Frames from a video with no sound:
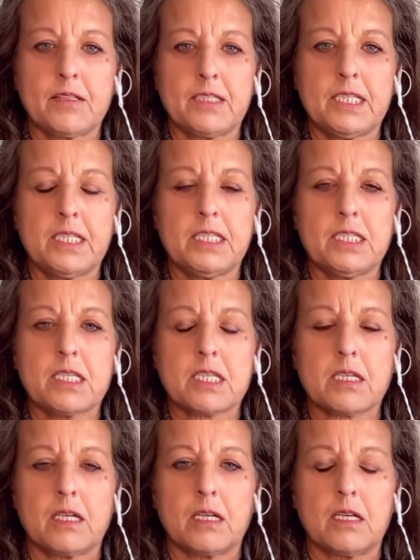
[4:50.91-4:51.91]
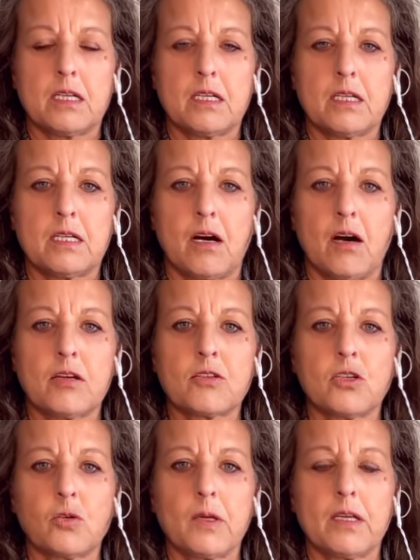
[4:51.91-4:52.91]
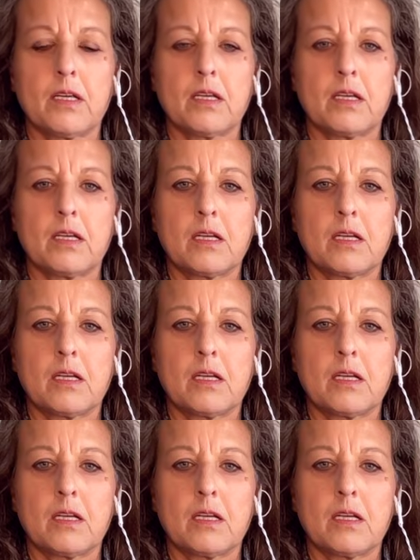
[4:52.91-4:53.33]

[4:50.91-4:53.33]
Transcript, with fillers: these ongoing